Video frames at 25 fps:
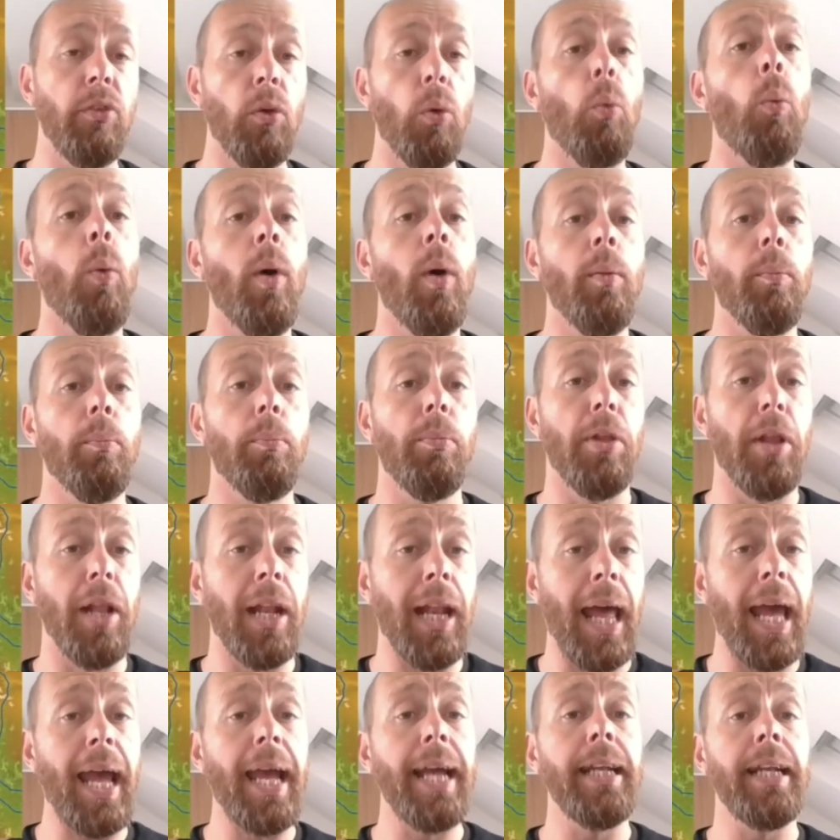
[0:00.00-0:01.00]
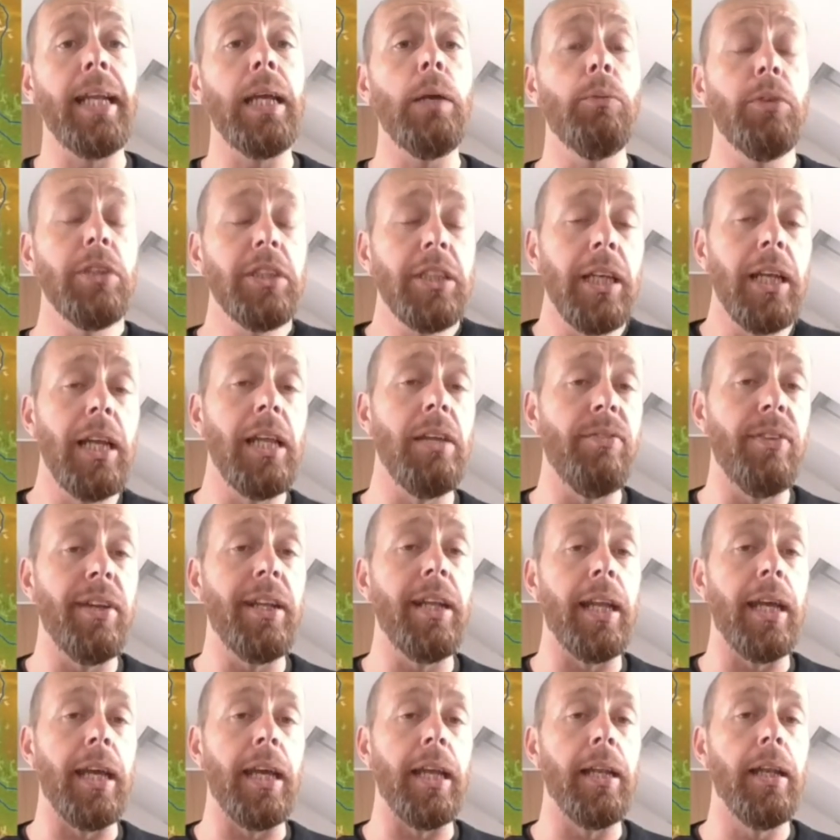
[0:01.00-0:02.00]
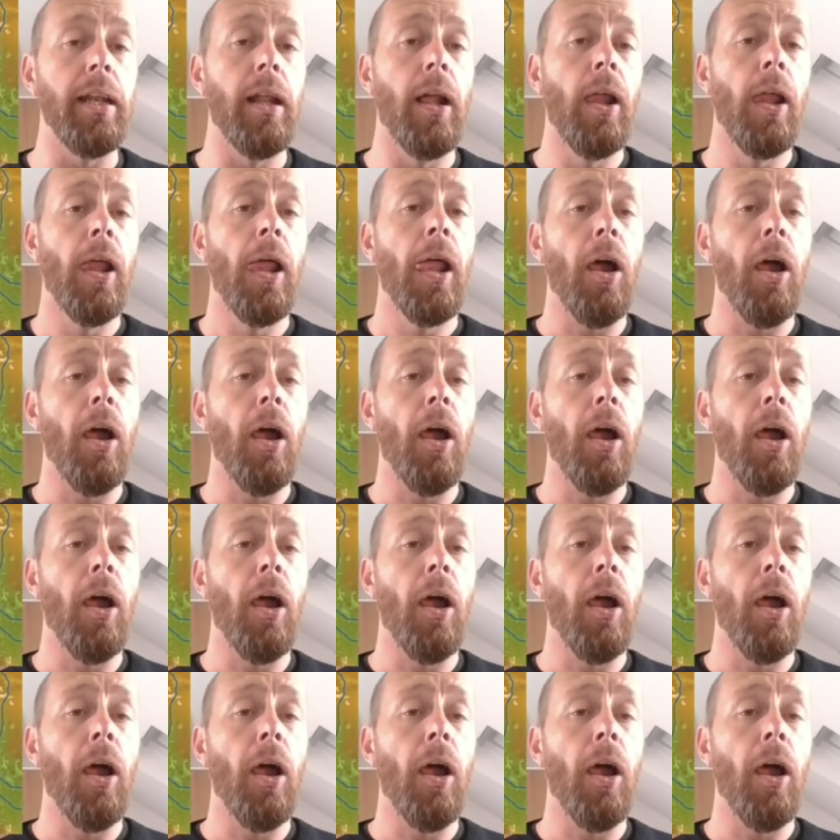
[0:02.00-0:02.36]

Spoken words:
the land he was living in